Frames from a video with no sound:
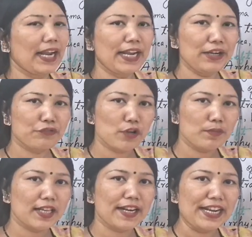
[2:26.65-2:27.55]
and
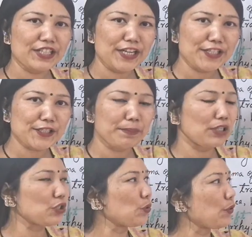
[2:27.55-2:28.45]
from the right
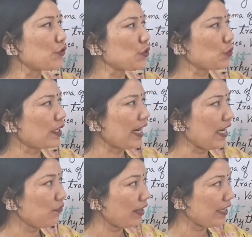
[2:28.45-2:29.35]
atrium it goes into the
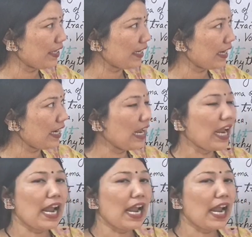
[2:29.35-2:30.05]
right ventricle,